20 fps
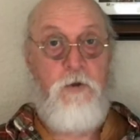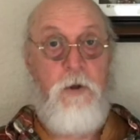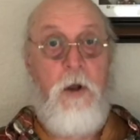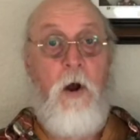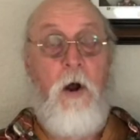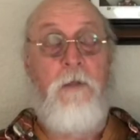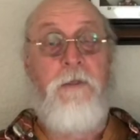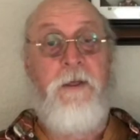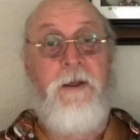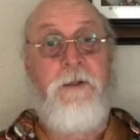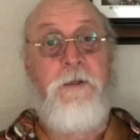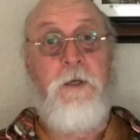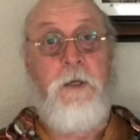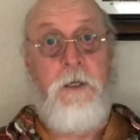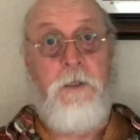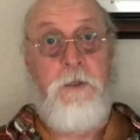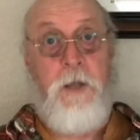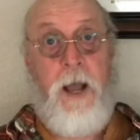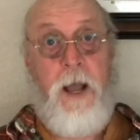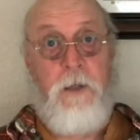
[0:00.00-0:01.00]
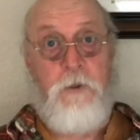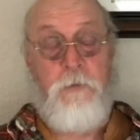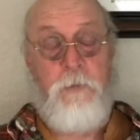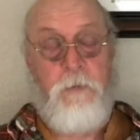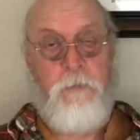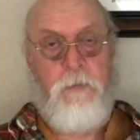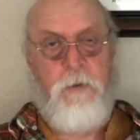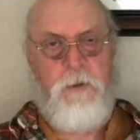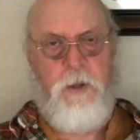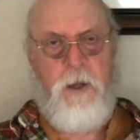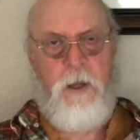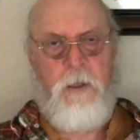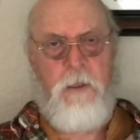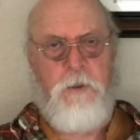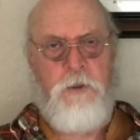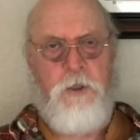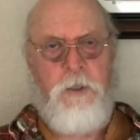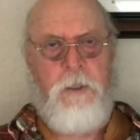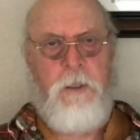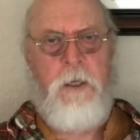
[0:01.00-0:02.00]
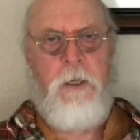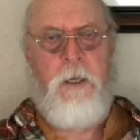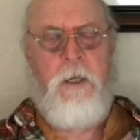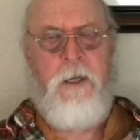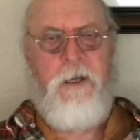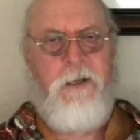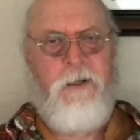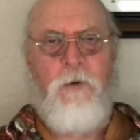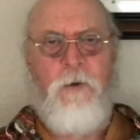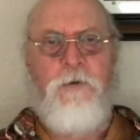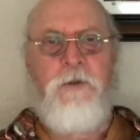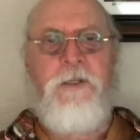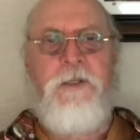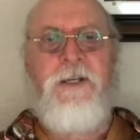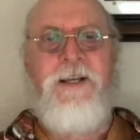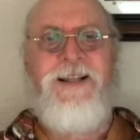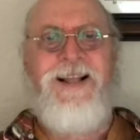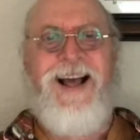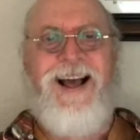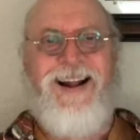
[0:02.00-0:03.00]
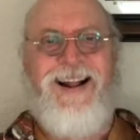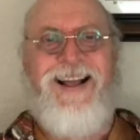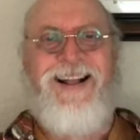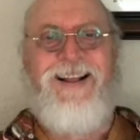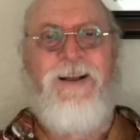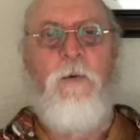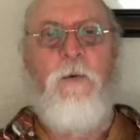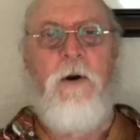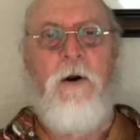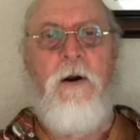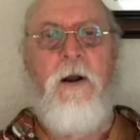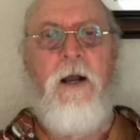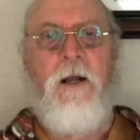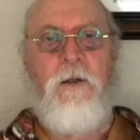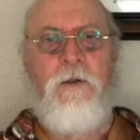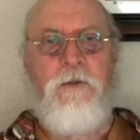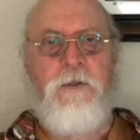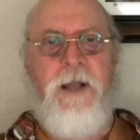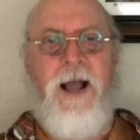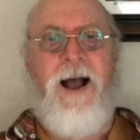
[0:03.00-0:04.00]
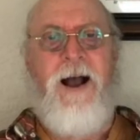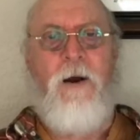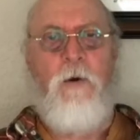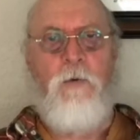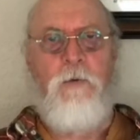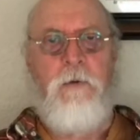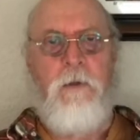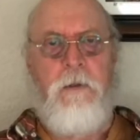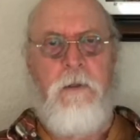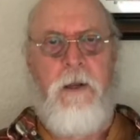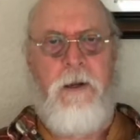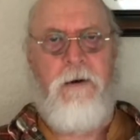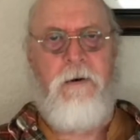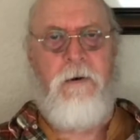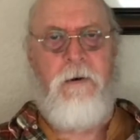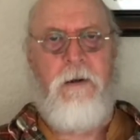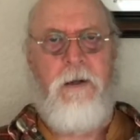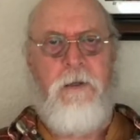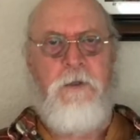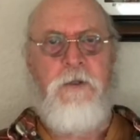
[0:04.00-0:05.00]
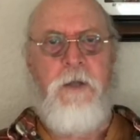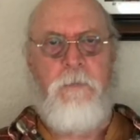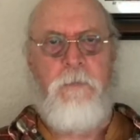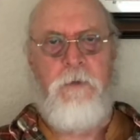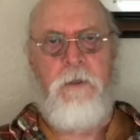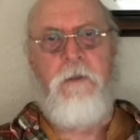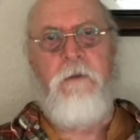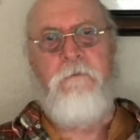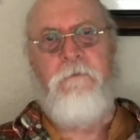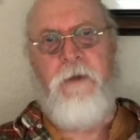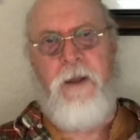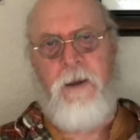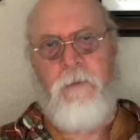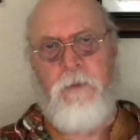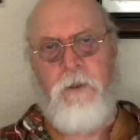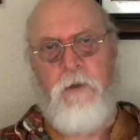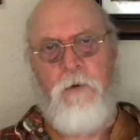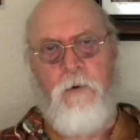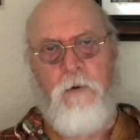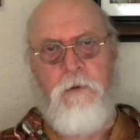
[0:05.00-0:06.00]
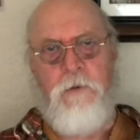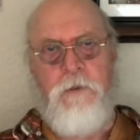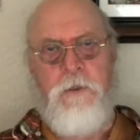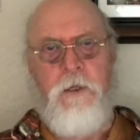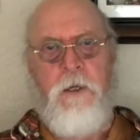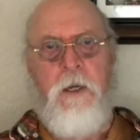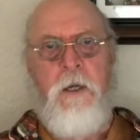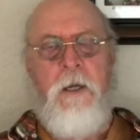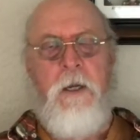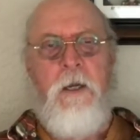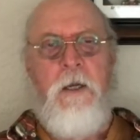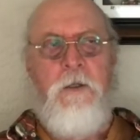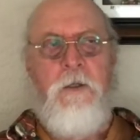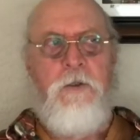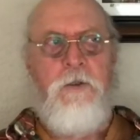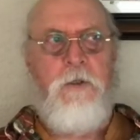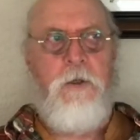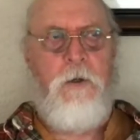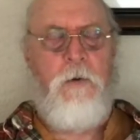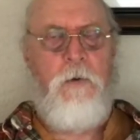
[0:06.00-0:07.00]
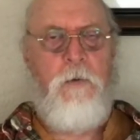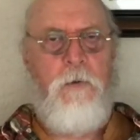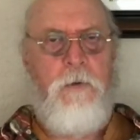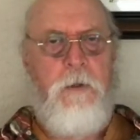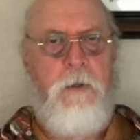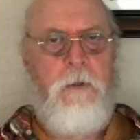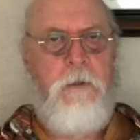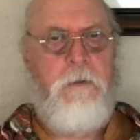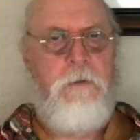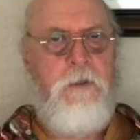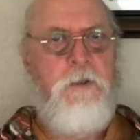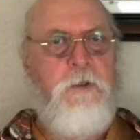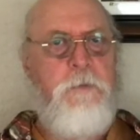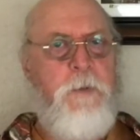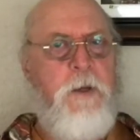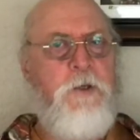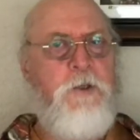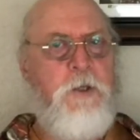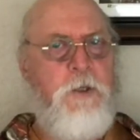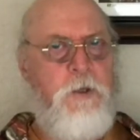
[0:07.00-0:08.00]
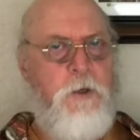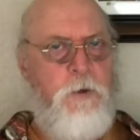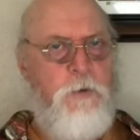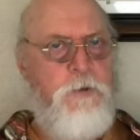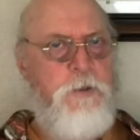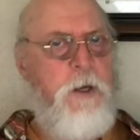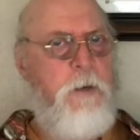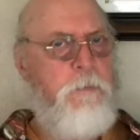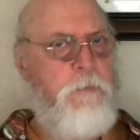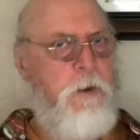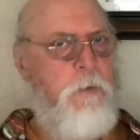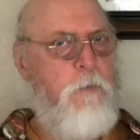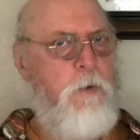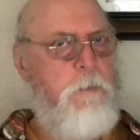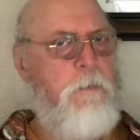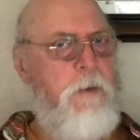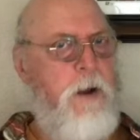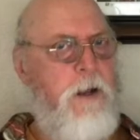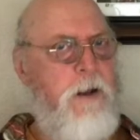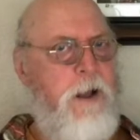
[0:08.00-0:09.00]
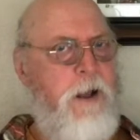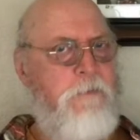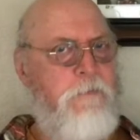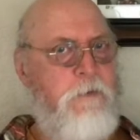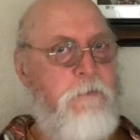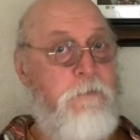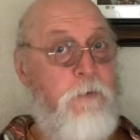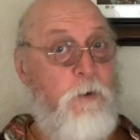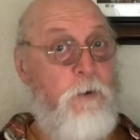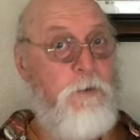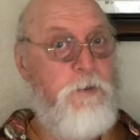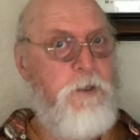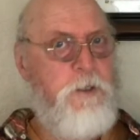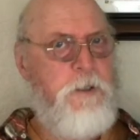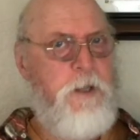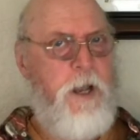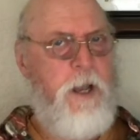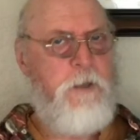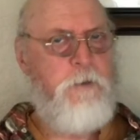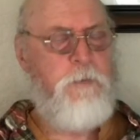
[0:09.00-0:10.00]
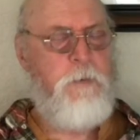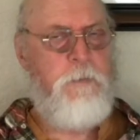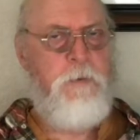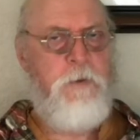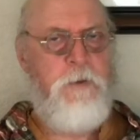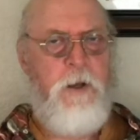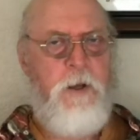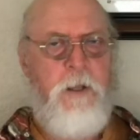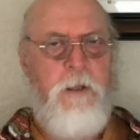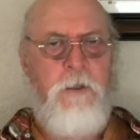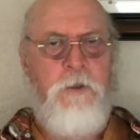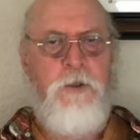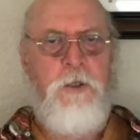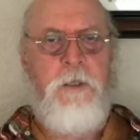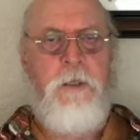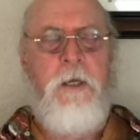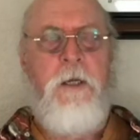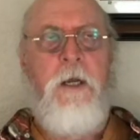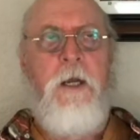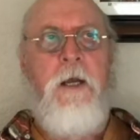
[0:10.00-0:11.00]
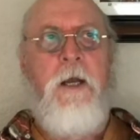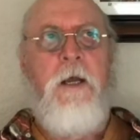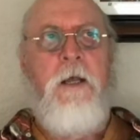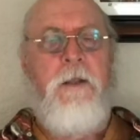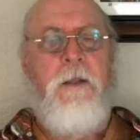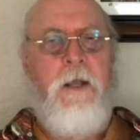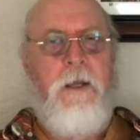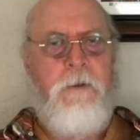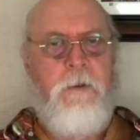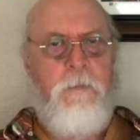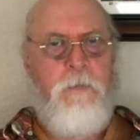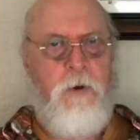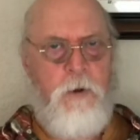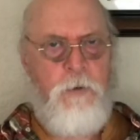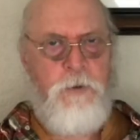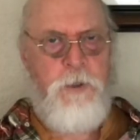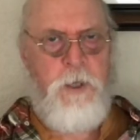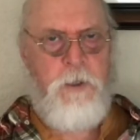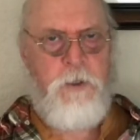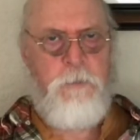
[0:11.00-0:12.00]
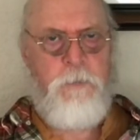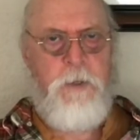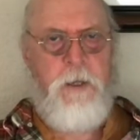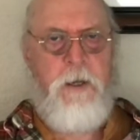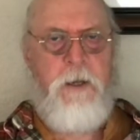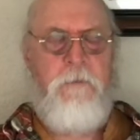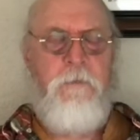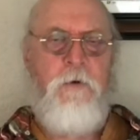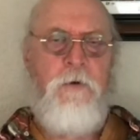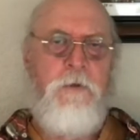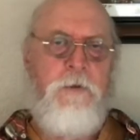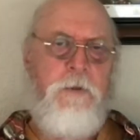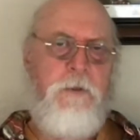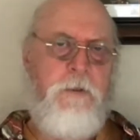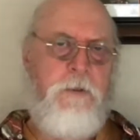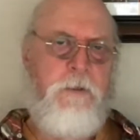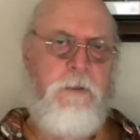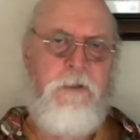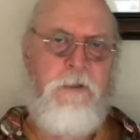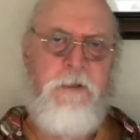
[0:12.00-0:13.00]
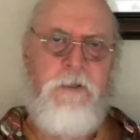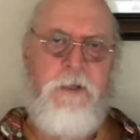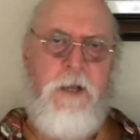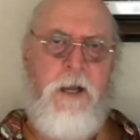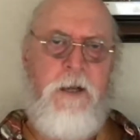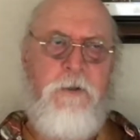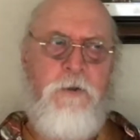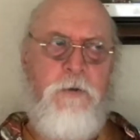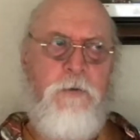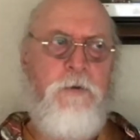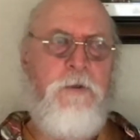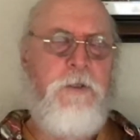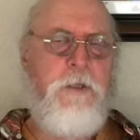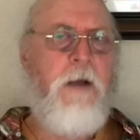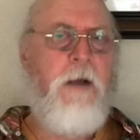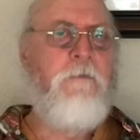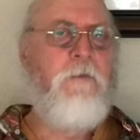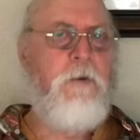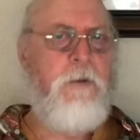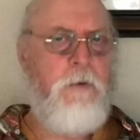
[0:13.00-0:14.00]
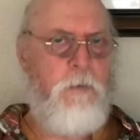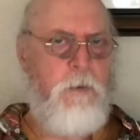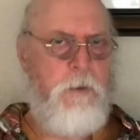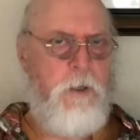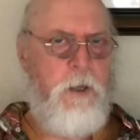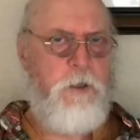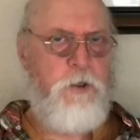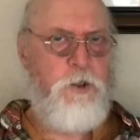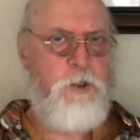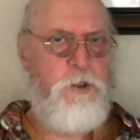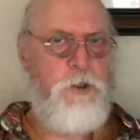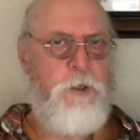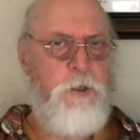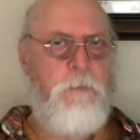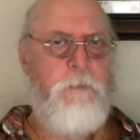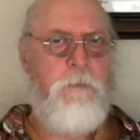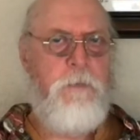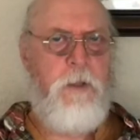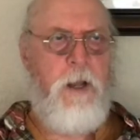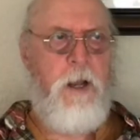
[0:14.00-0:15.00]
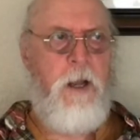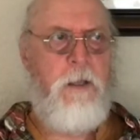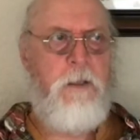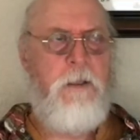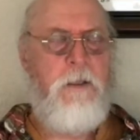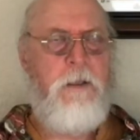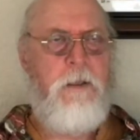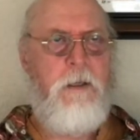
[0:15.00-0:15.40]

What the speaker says: authentic attachment pathology. You don't see that anywhere else out there except in the family courts. So the suspicion goes up that we might have a false attachment pathology. Then the protest behavior is designed to sever the relationship, not